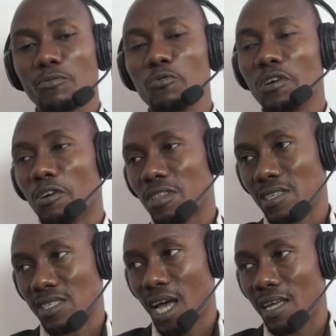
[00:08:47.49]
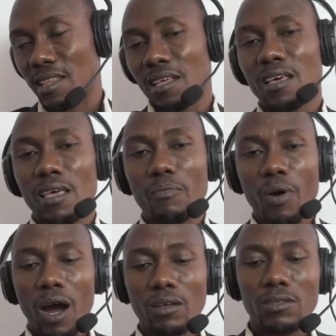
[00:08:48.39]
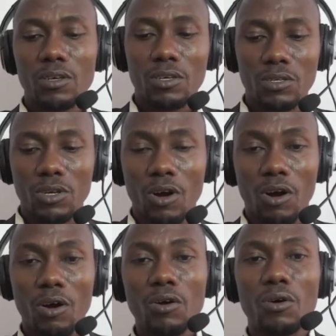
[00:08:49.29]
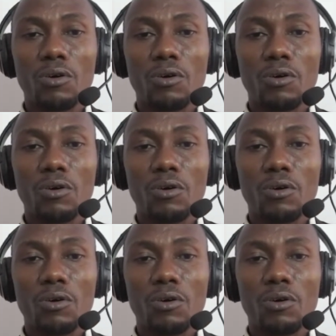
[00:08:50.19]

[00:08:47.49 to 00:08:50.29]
will understand about your